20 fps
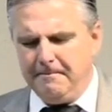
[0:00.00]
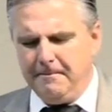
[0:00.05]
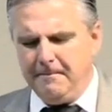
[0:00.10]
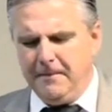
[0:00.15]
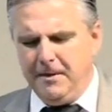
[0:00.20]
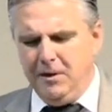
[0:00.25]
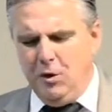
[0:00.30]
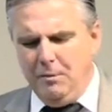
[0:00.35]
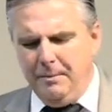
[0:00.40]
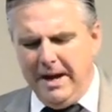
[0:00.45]

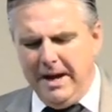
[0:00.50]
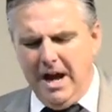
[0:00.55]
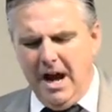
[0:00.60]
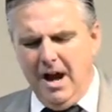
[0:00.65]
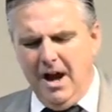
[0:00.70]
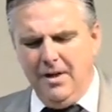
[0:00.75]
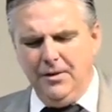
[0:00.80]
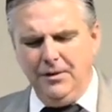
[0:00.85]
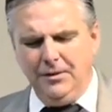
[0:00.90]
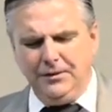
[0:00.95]
You may not
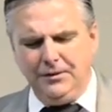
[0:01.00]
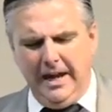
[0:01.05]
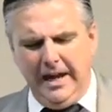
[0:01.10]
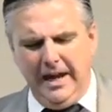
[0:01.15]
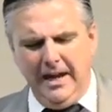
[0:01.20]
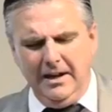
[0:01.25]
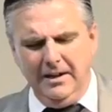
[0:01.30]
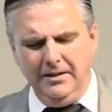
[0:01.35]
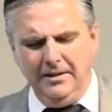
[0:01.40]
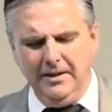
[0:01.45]

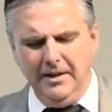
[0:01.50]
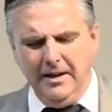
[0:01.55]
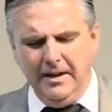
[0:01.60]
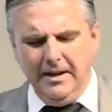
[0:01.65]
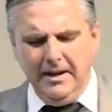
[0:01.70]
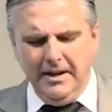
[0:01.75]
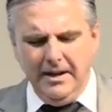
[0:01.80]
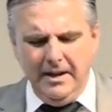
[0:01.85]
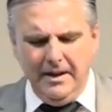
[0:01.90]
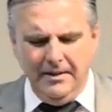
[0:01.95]
understand
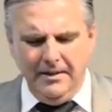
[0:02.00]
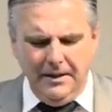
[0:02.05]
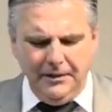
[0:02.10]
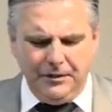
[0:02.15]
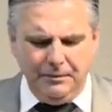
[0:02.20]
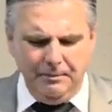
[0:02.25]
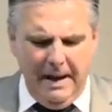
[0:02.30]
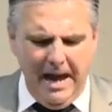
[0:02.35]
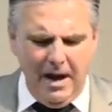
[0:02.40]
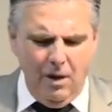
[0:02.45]
this
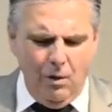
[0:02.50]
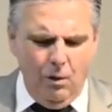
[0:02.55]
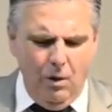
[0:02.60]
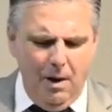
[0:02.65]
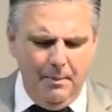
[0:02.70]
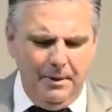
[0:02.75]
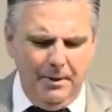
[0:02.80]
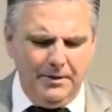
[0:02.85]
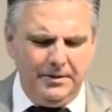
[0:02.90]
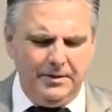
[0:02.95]
man or
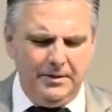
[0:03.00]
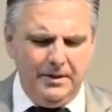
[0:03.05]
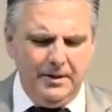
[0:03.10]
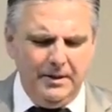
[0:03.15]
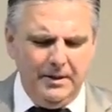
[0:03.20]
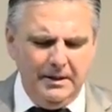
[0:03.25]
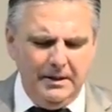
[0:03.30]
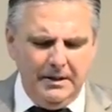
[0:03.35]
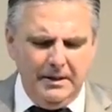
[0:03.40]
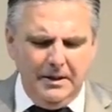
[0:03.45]
woman's
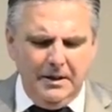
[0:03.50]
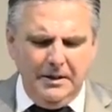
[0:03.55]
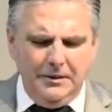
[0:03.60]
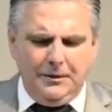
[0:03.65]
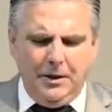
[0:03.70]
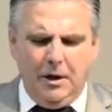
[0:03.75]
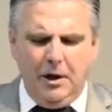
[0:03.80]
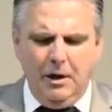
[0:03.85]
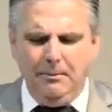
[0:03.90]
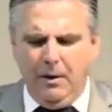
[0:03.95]

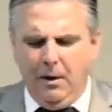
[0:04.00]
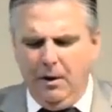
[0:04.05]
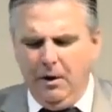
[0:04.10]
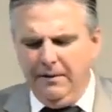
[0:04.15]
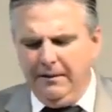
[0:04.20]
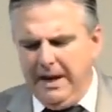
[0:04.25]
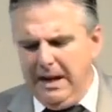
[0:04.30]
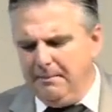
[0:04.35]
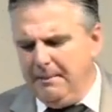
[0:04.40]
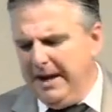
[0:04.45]
turmoil,
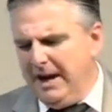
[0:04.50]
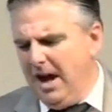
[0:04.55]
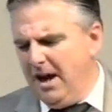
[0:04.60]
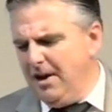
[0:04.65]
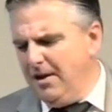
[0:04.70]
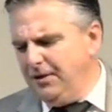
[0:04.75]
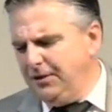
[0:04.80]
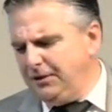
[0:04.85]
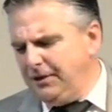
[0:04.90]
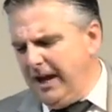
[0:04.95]
and they may not
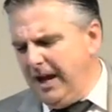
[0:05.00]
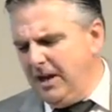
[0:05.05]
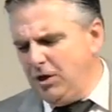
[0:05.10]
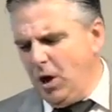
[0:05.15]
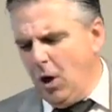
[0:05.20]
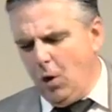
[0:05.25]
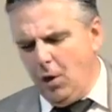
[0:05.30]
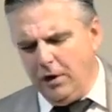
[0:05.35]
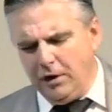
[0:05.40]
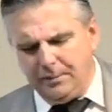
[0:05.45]
understand
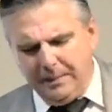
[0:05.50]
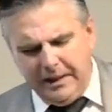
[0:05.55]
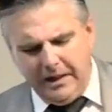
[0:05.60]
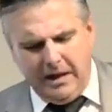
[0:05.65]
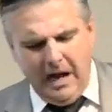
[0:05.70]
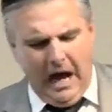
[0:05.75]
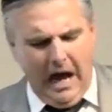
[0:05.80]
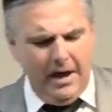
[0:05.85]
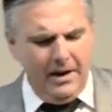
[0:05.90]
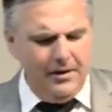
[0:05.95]
yours, but
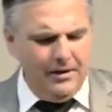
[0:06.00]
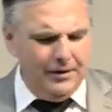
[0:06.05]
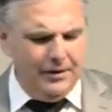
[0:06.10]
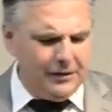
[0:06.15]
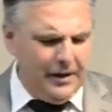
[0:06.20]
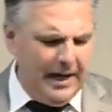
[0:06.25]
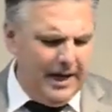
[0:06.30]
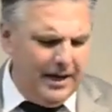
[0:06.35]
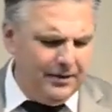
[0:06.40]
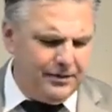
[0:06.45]
God
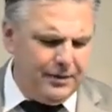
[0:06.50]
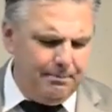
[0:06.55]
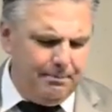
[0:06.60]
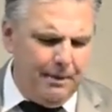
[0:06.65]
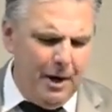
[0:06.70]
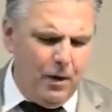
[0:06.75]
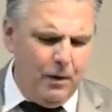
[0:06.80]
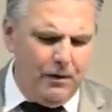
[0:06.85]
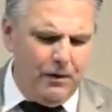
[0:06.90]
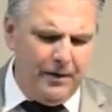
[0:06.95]
understands them
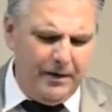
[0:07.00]
both.